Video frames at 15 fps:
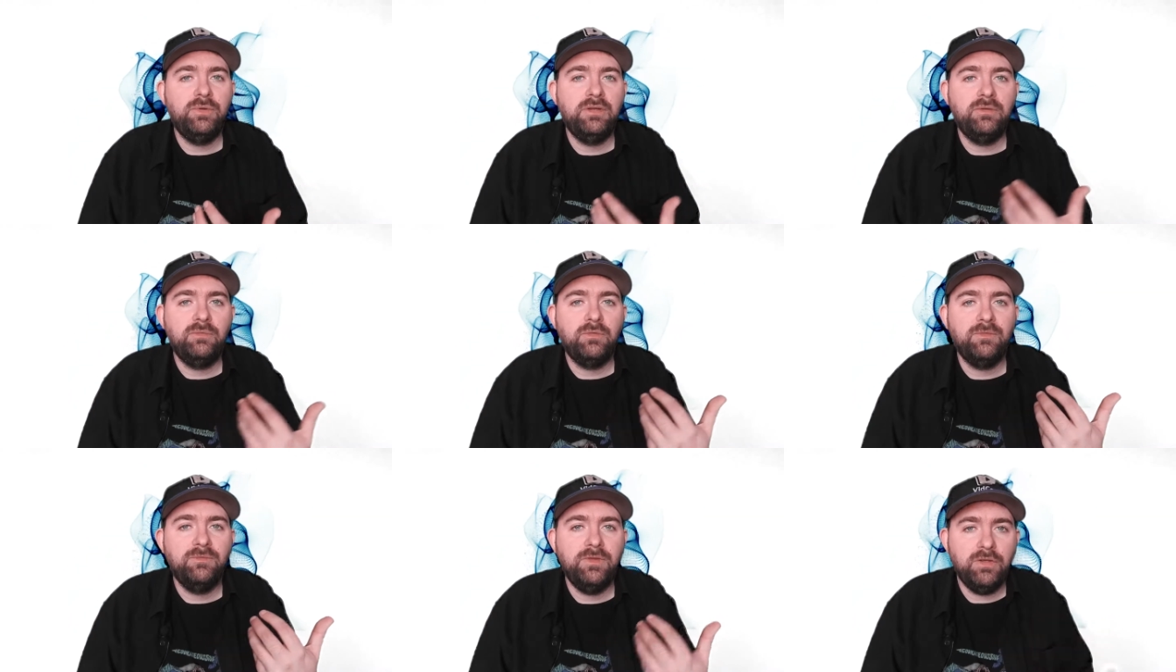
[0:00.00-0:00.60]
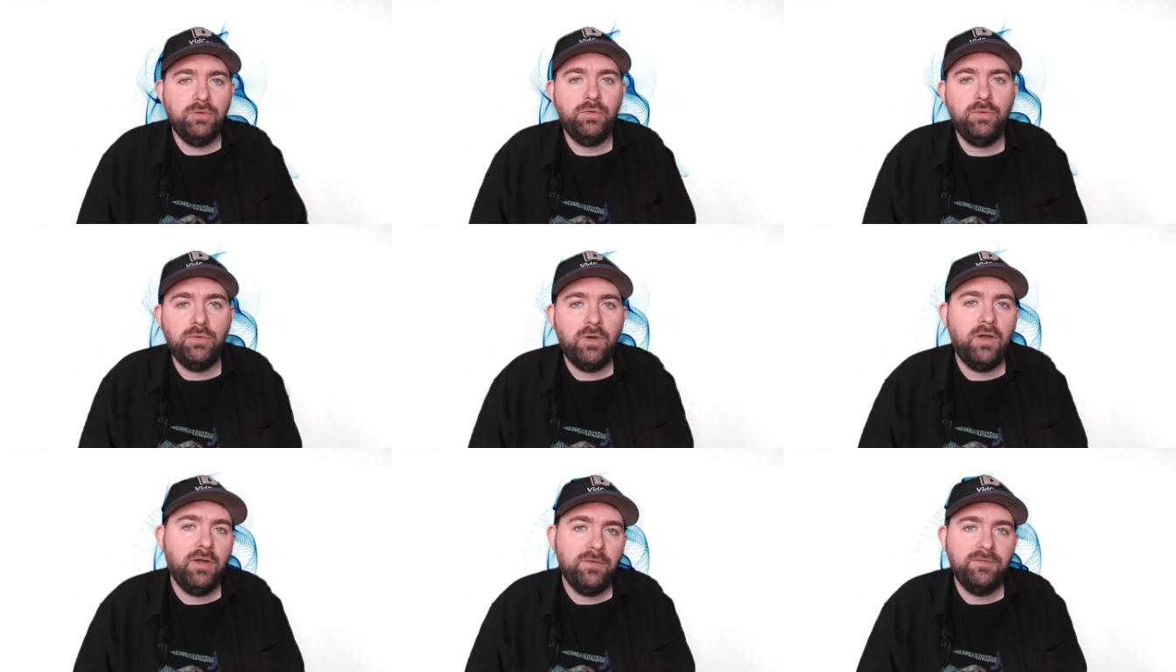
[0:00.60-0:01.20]
and
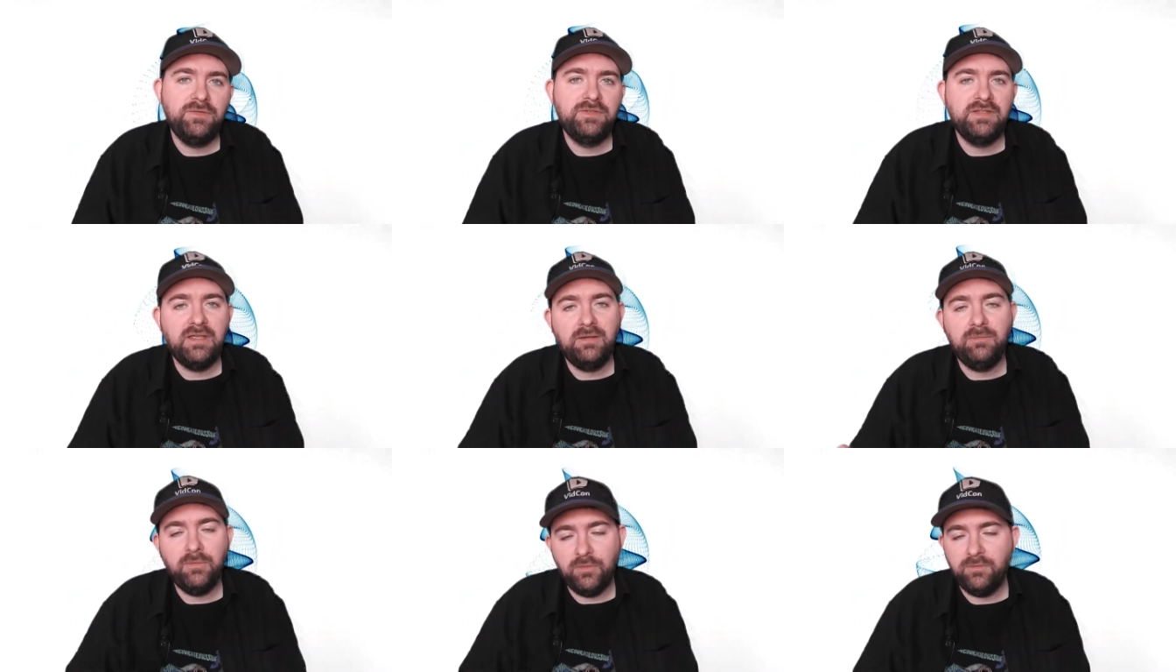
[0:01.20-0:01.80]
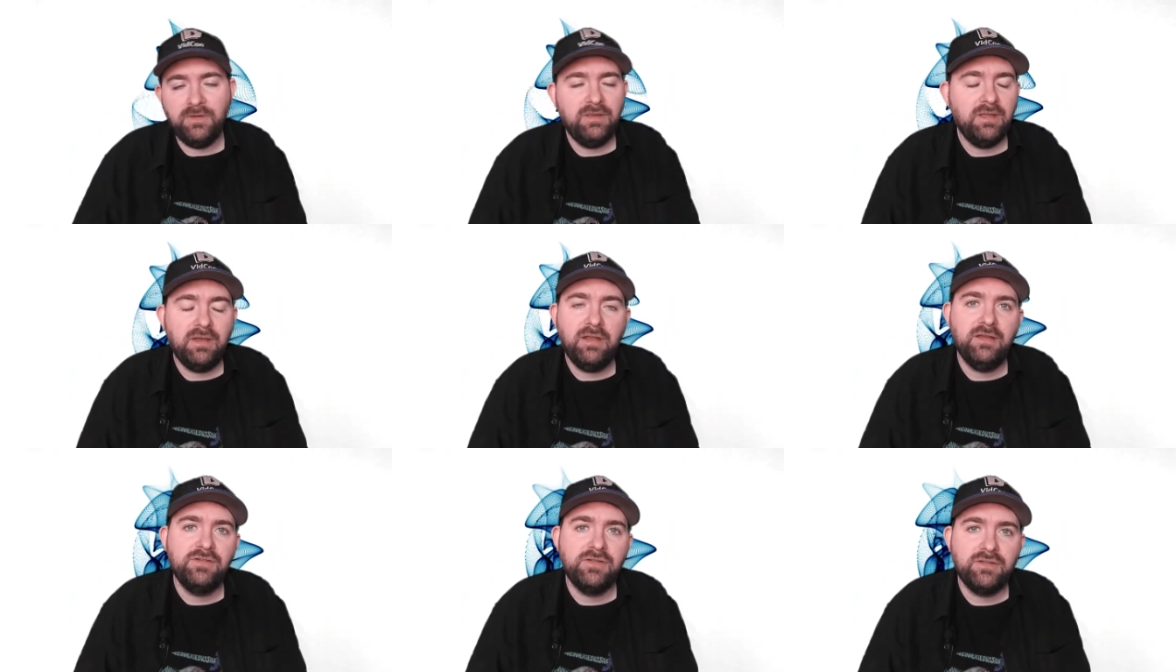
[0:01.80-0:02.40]
review of said movie that
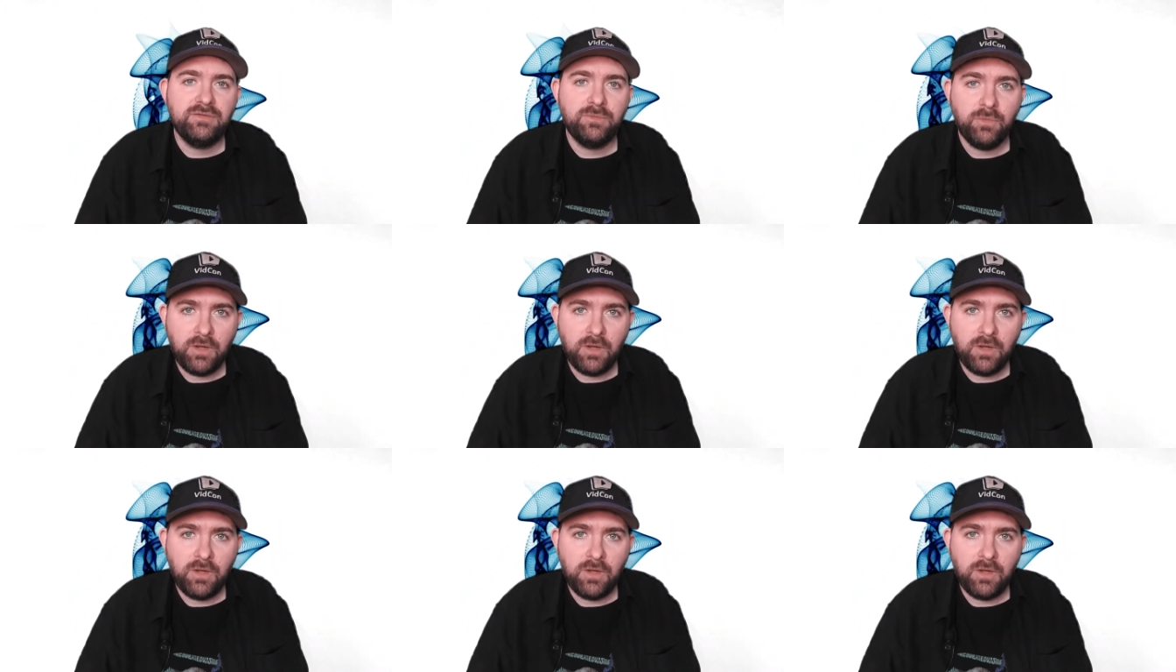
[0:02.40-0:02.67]
I just